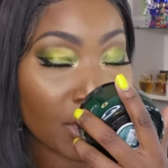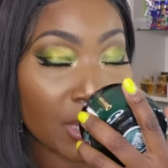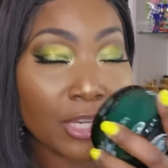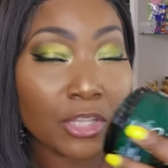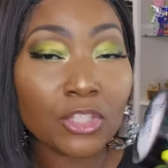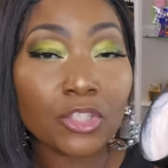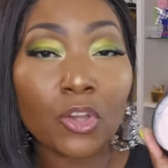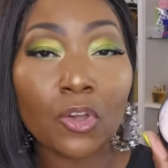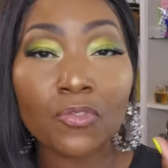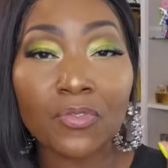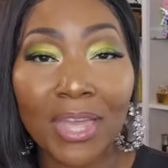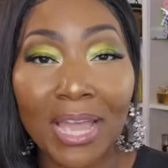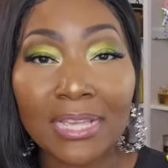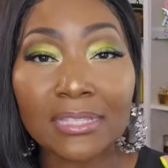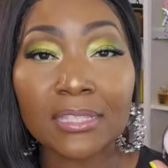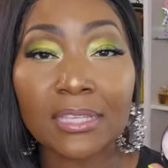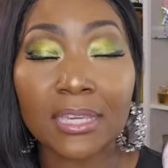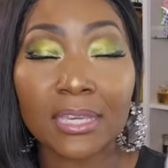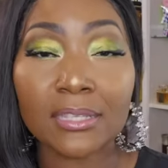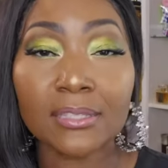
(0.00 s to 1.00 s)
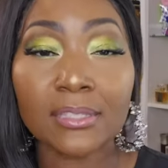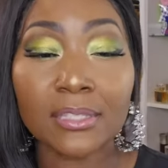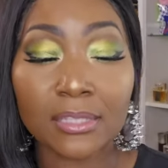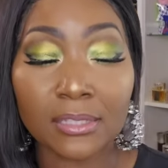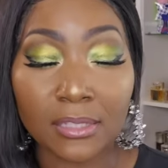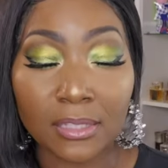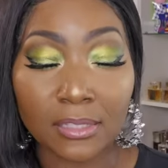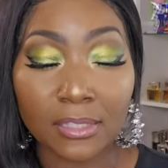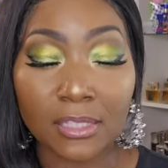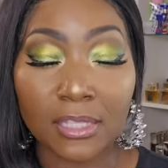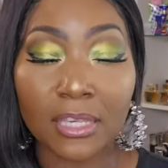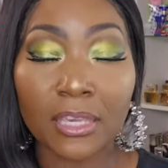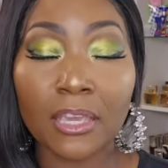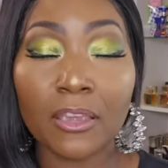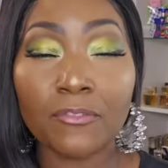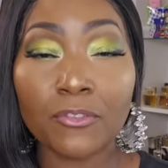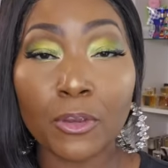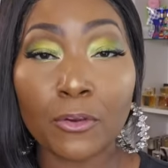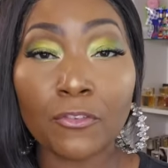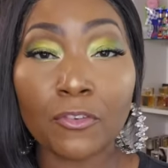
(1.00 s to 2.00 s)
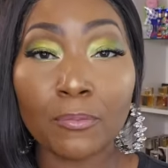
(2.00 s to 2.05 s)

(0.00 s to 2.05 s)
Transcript: so that's the consistency if you're